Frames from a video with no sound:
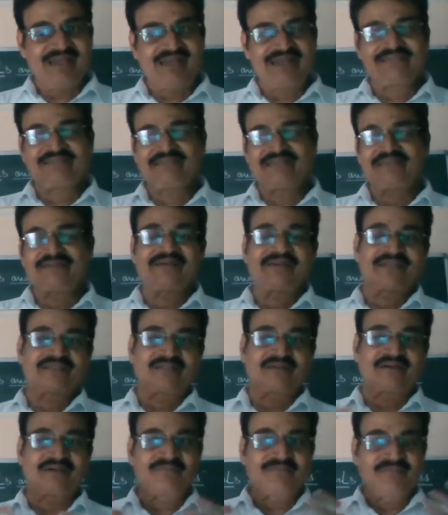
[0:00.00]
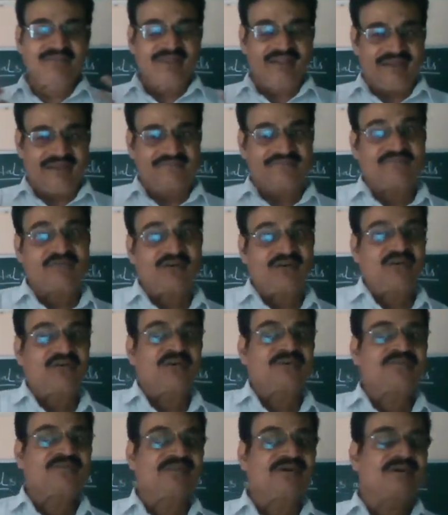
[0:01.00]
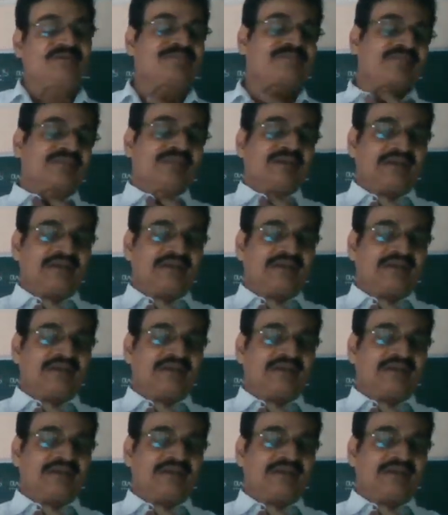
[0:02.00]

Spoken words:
and they were the fond of the